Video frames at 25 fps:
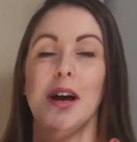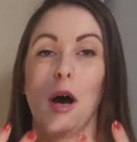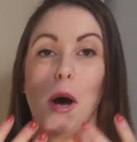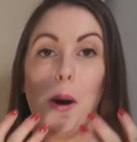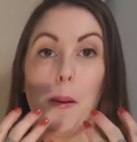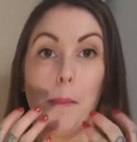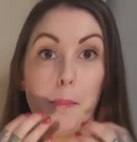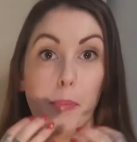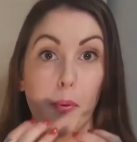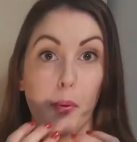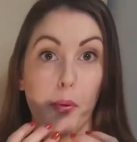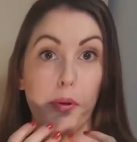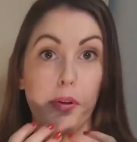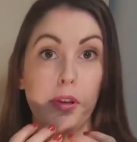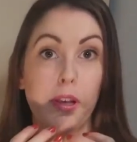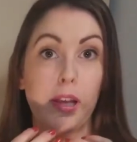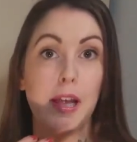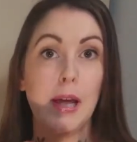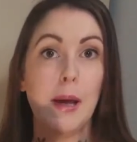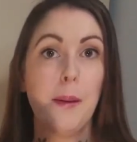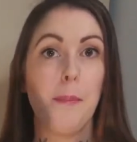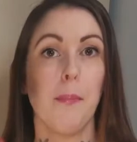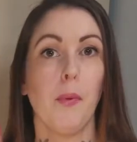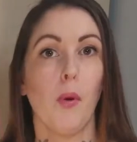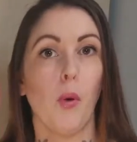a bold
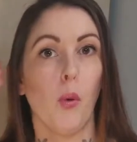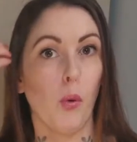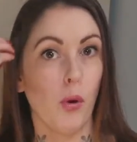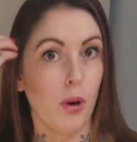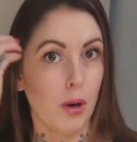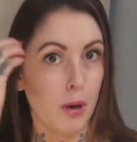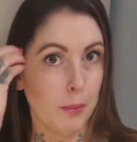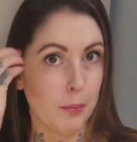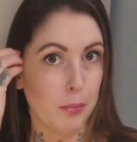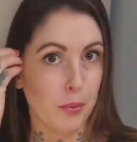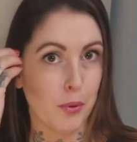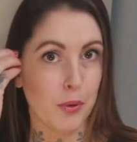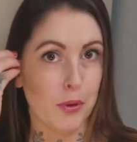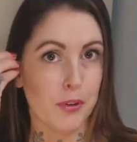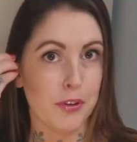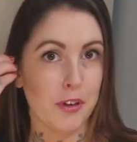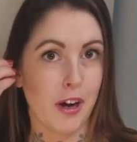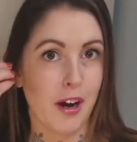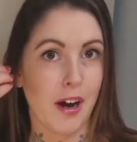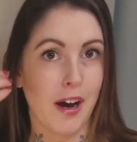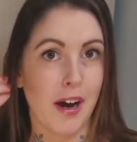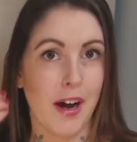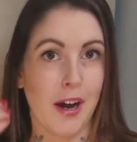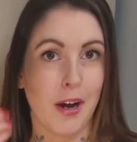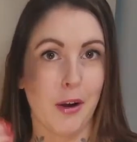lip or a bold
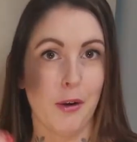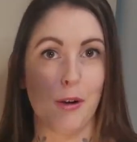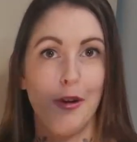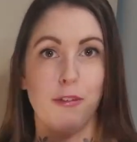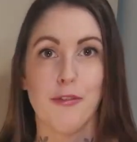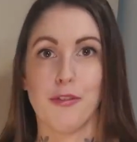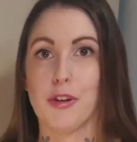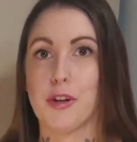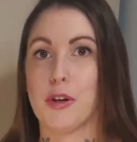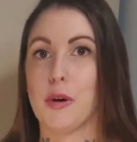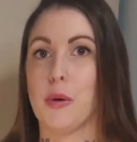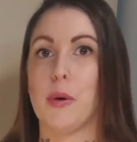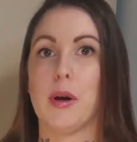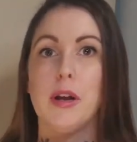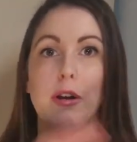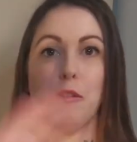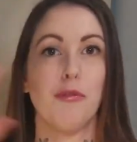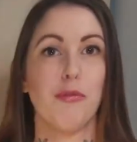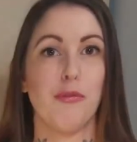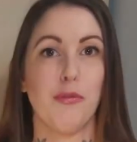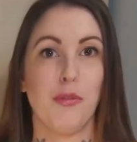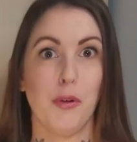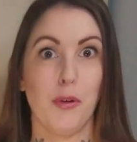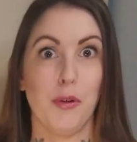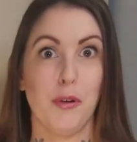eye, or if you're
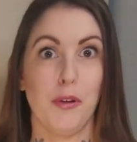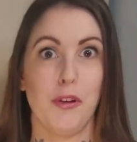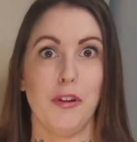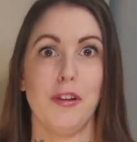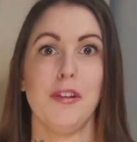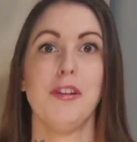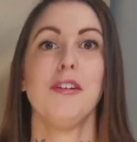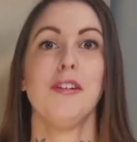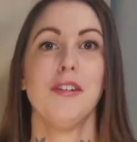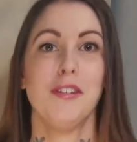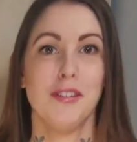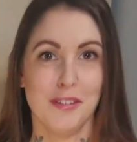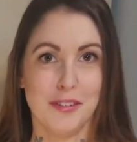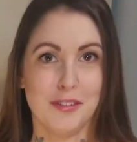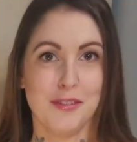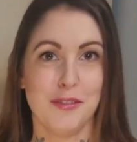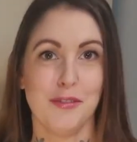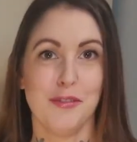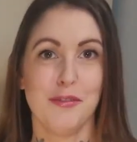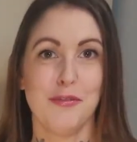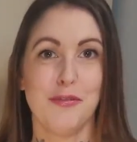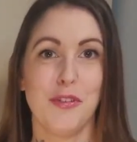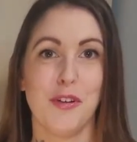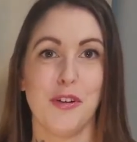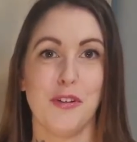going full
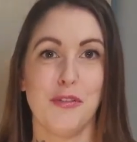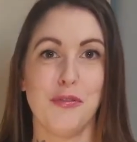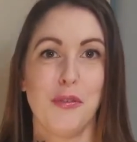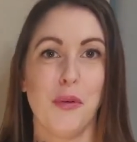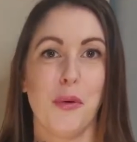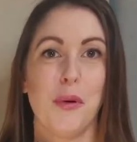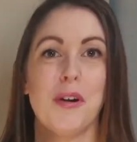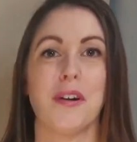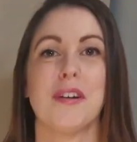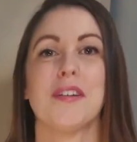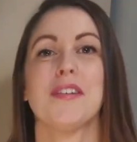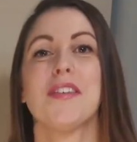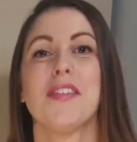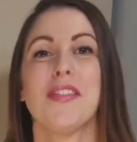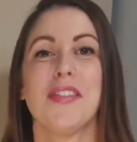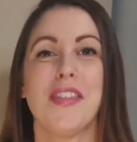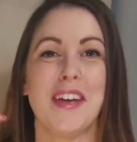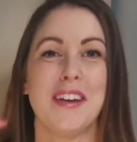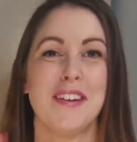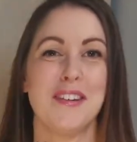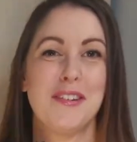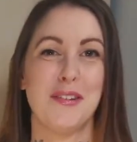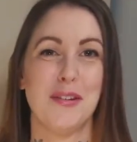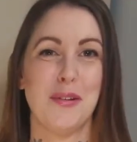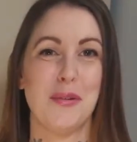force,
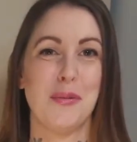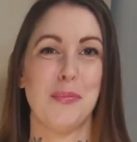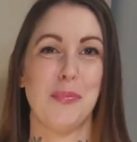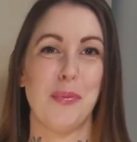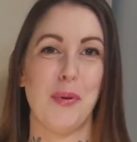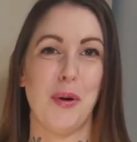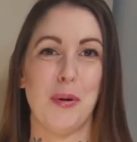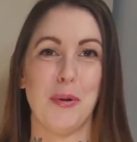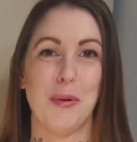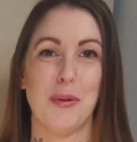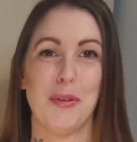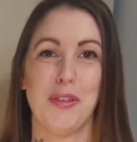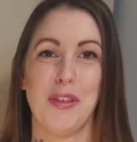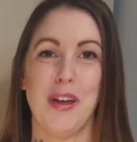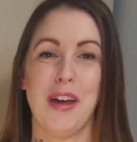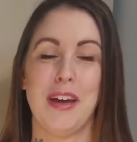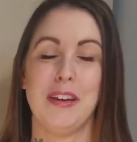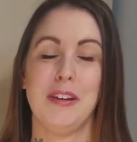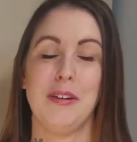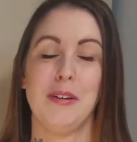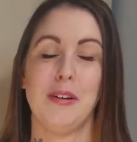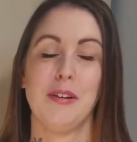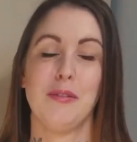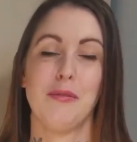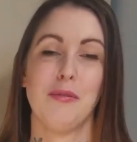then do both, and
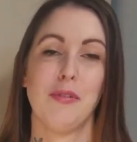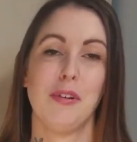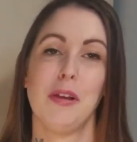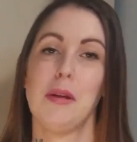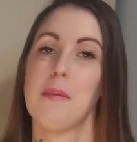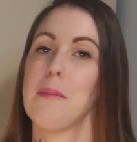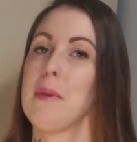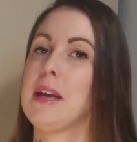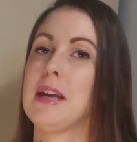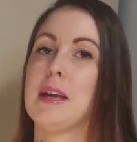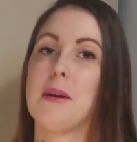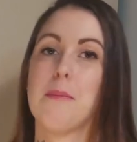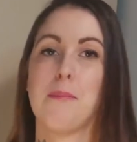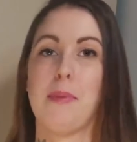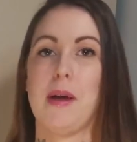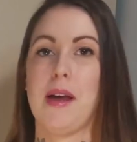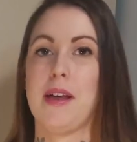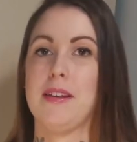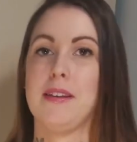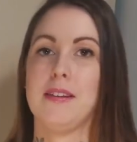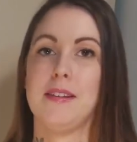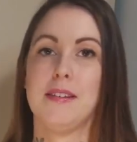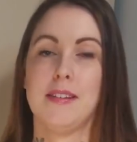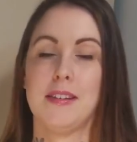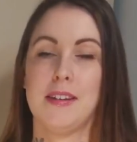you can really make it
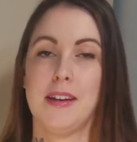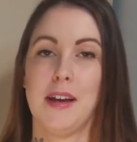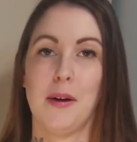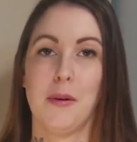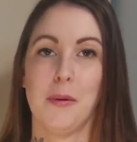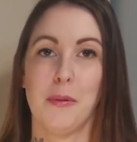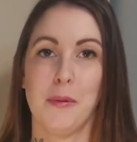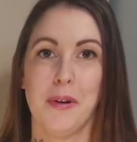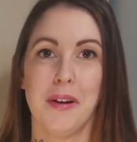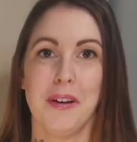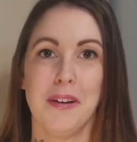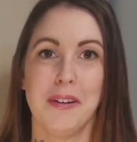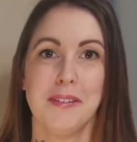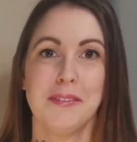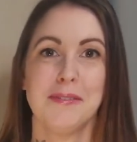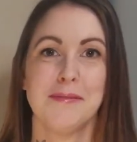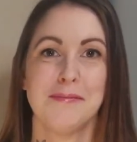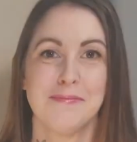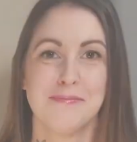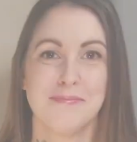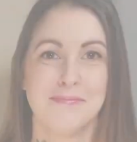balance it out well.